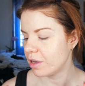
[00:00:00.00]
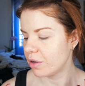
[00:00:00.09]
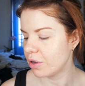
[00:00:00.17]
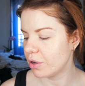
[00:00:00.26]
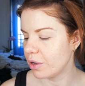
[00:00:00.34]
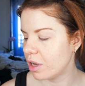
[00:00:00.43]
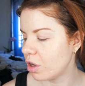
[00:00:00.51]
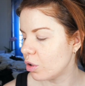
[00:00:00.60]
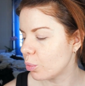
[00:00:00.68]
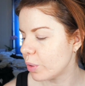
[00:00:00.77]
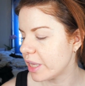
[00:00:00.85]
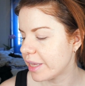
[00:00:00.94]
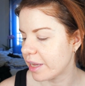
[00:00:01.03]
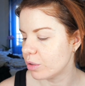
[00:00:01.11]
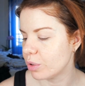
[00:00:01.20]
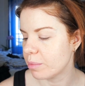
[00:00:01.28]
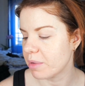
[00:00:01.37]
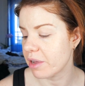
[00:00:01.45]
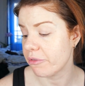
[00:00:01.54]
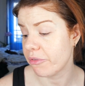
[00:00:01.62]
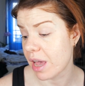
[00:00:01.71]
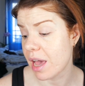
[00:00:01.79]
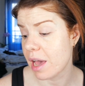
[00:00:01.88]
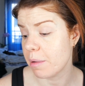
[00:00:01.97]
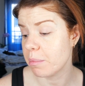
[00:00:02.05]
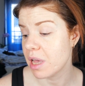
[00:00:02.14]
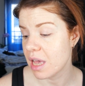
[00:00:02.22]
a long weekend with my fam,